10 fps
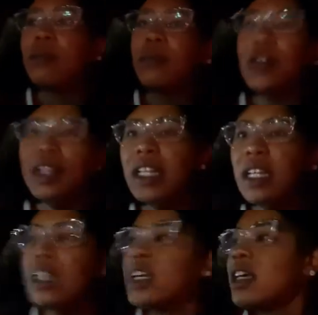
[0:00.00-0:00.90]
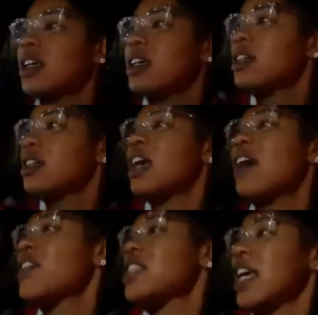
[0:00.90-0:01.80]
Period.
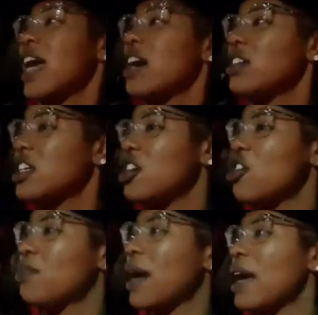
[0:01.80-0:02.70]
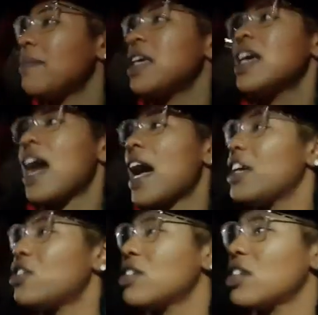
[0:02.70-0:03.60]
If it's accounting and you don't pay me, I ain't
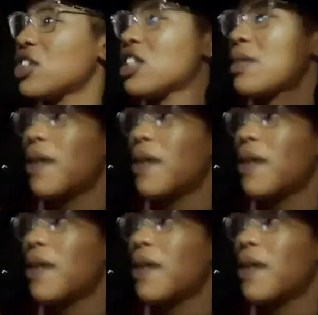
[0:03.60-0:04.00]
doing your shit no more.